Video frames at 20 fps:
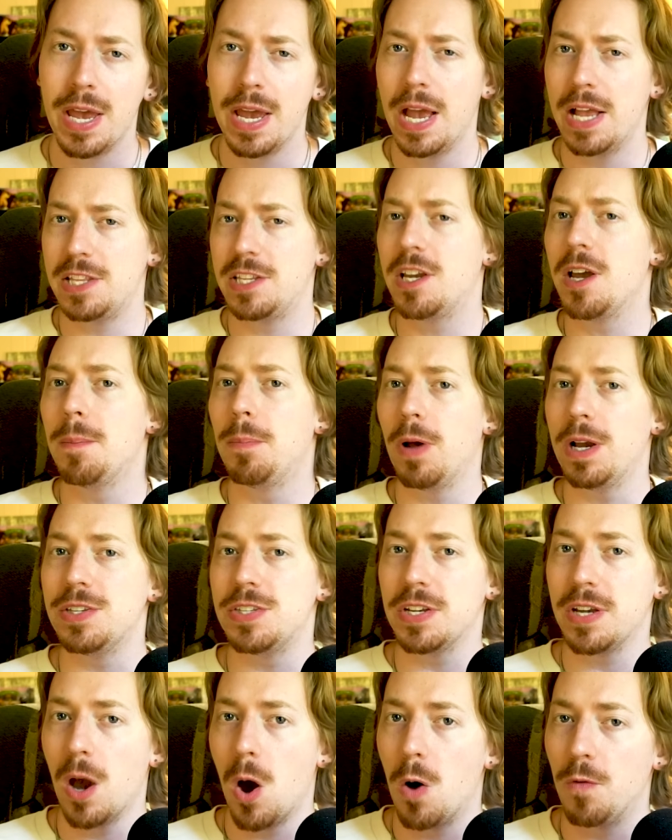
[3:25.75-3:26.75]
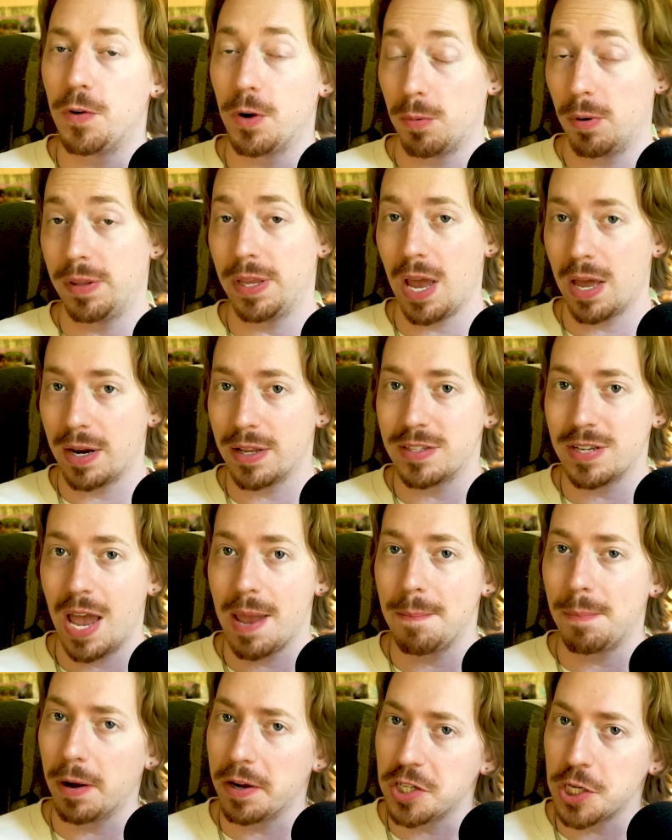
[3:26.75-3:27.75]
It's a good place to go if you're really on a
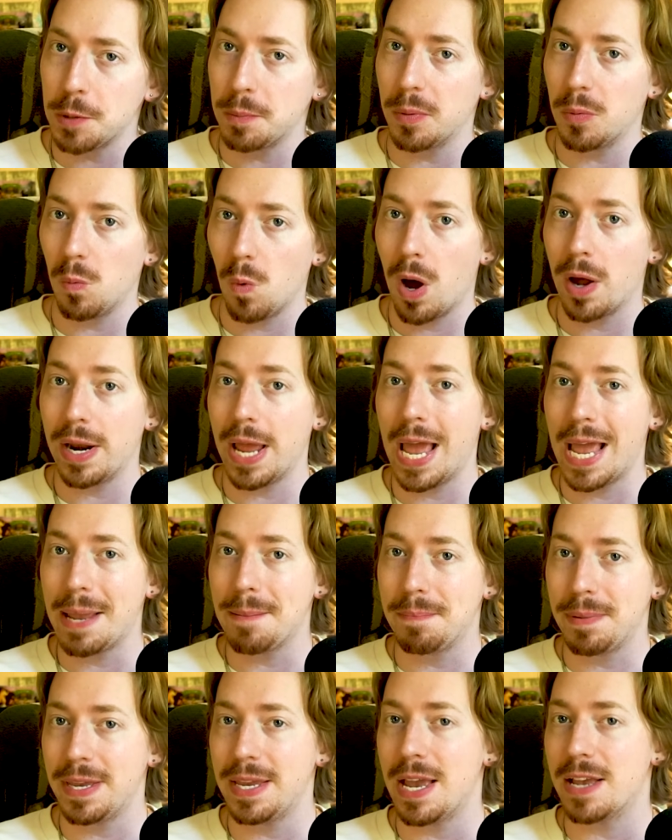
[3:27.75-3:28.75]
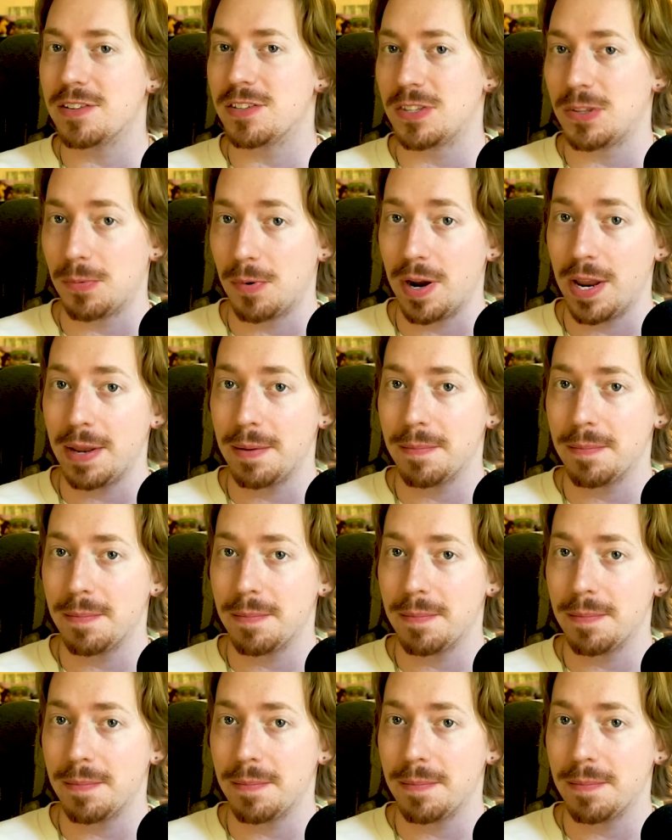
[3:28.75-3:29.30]
tight budget but want a PS3.